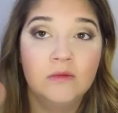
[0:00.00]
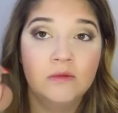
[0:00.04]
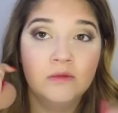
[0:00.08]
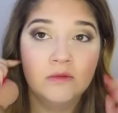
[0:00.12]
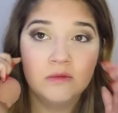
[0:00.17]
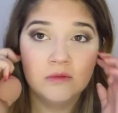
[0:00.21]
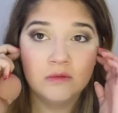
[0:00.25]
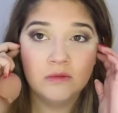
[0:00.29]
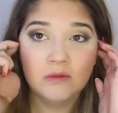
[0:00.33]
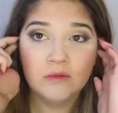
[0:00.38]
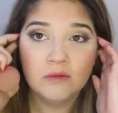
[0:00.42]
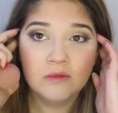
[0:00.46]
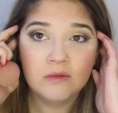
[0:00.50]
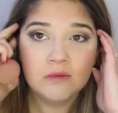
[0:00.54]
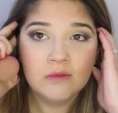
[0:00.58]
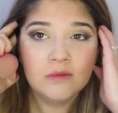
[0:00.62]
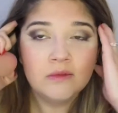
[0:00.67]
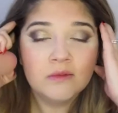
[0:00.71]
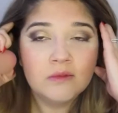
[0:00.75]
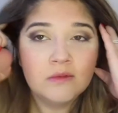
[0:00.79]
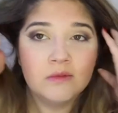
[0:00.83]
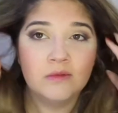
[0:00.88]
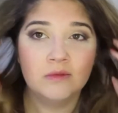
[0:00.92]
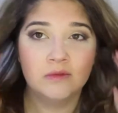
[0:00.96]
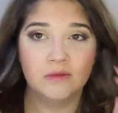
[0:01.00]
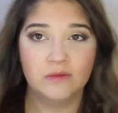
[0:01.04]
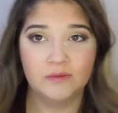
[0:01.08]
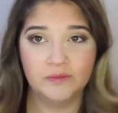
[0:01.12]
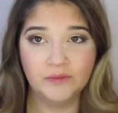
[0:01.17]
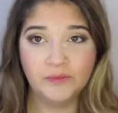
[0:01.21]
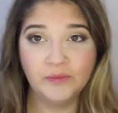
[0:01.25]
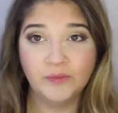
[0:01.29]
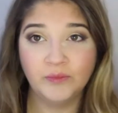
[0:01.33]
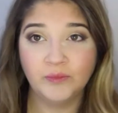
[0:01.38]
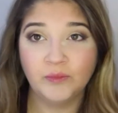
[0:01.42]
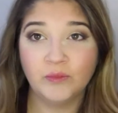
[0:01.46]
and make sure that it
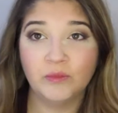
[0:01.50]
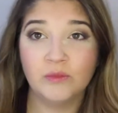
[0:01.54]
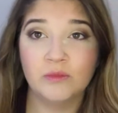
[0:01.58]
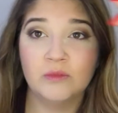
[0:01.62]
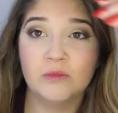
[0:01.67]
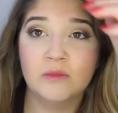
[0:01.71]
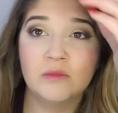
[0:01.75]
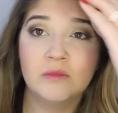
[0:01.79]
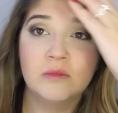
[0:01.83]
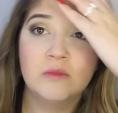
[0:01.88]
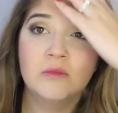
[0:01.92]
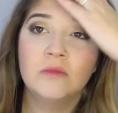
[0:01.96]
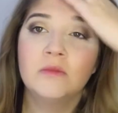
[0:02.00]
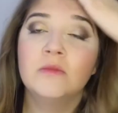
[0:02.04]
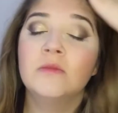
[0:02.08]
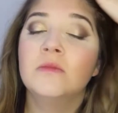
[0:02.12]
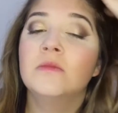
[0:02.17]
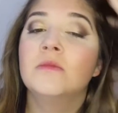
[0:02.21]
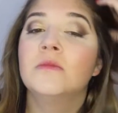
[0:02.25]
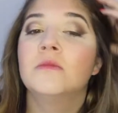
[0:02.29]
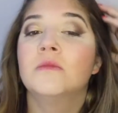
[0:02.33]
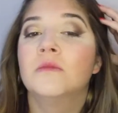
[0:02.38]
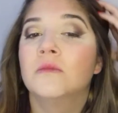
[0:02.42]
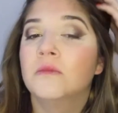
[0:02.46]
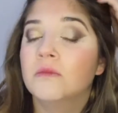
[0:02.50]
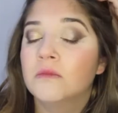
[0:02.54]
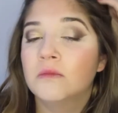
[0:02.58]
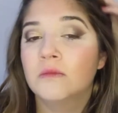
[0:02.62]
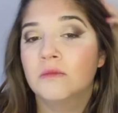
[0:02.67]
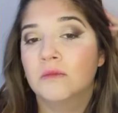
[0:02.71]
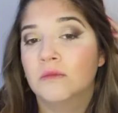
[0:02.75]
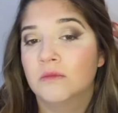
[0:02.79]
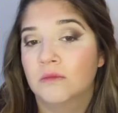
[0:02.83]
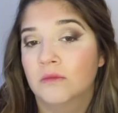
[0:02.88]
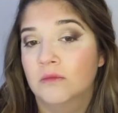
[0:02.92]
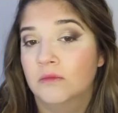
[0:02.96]
is all working well together
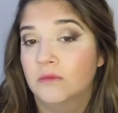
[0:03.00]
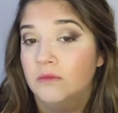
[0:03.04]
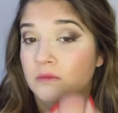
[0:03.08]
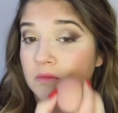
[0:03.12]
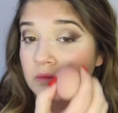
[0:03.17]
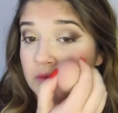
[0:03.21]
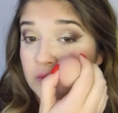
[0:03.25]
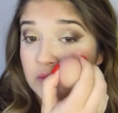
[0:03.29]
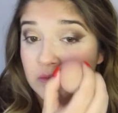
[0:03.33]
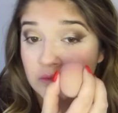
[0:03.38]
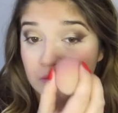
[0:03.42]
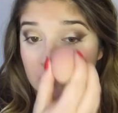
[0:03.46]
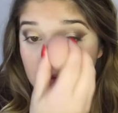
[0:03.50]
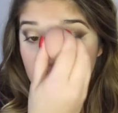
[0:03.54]
to give us that